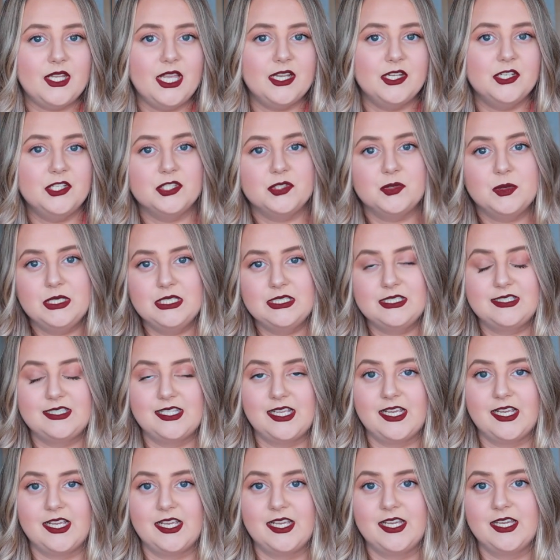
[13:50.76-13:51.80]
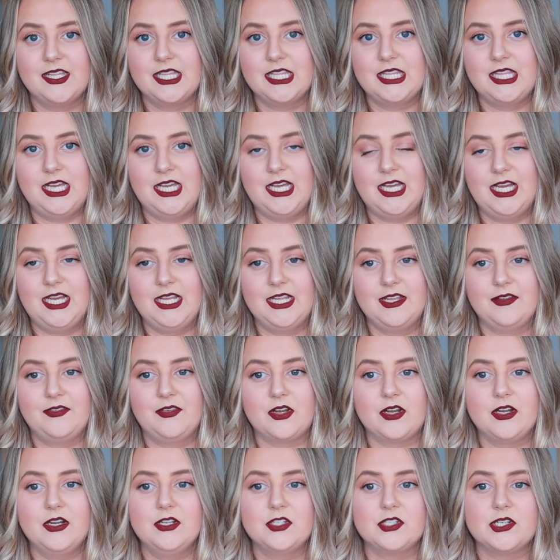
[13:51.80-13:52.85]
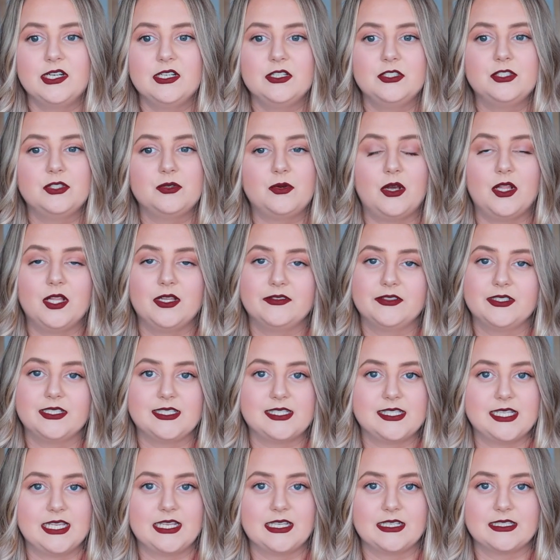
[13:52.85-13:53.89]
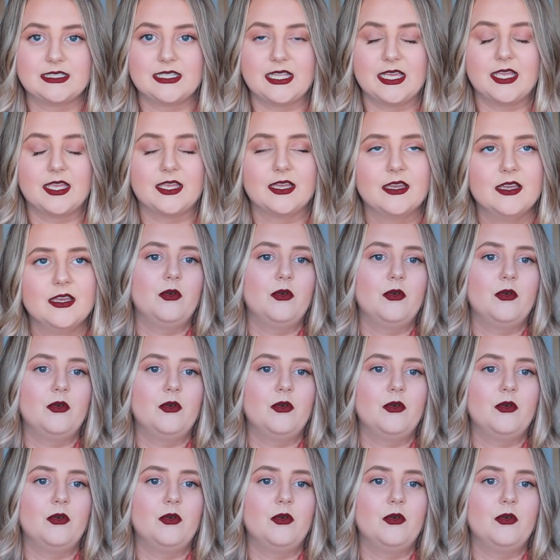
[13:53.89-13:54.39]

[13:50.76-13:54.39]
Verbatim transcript: I just want to say that if you're gonna try to do all of these things like